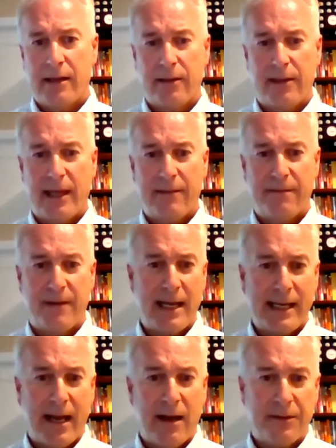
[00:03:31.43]
they
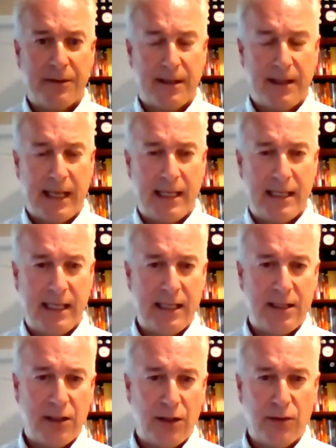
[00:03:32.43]
find out that they
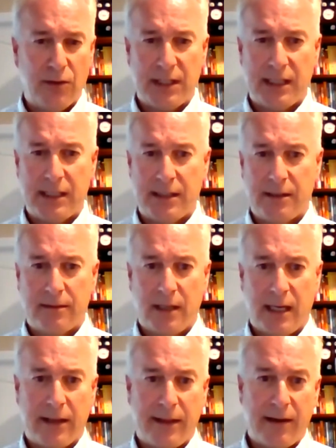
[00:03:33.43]
need to use it.
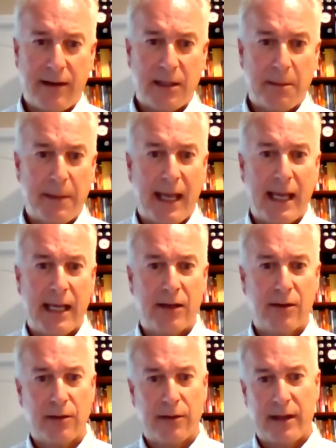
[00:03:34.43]
They're at the bank
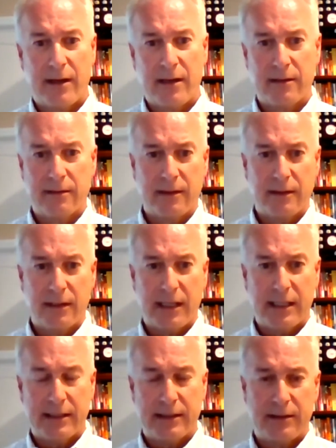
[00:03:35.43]
or they're
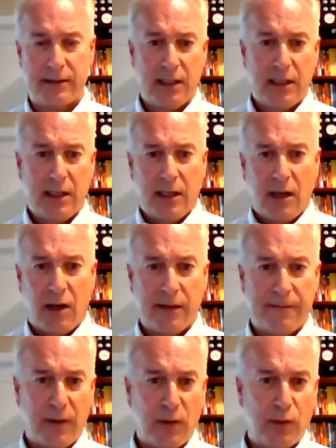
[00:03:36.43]
on the
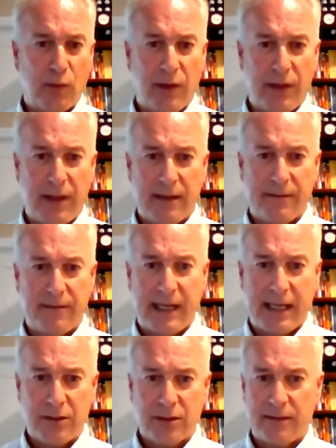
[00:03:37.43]
phone with a
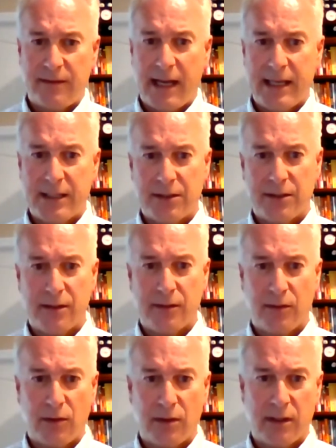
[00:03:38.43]
financial advisor
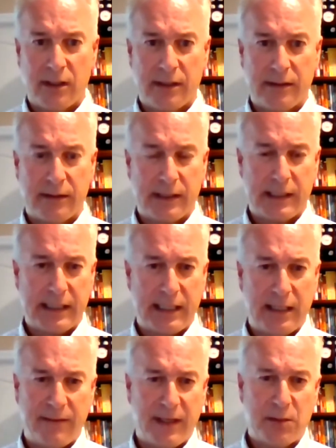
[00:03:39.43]
or an
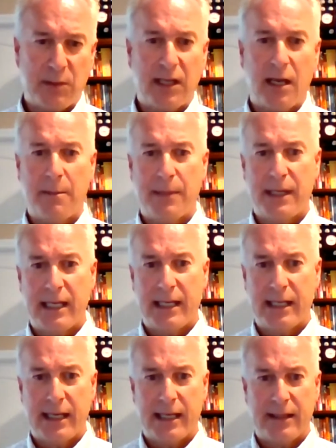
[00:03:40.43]
investment
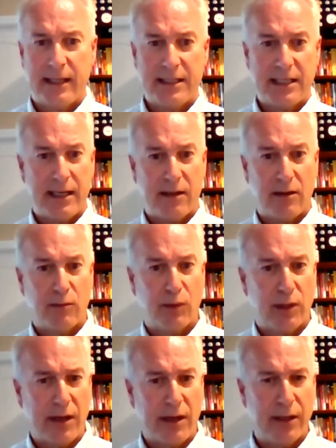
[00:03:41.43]
company, and they say, "Oh,
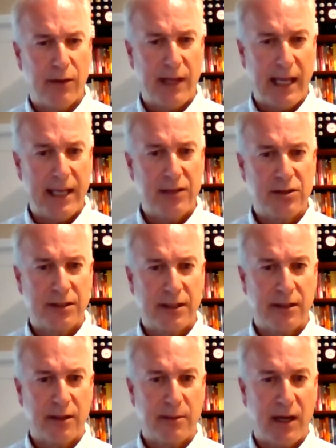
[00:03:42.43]
well, are you the agent
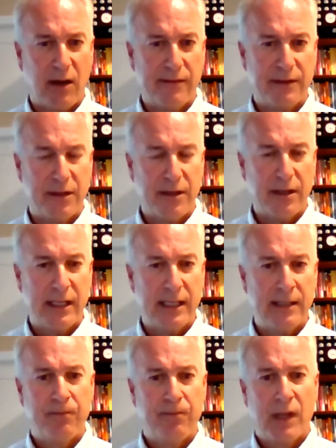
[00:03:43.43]
under the power of attorney?"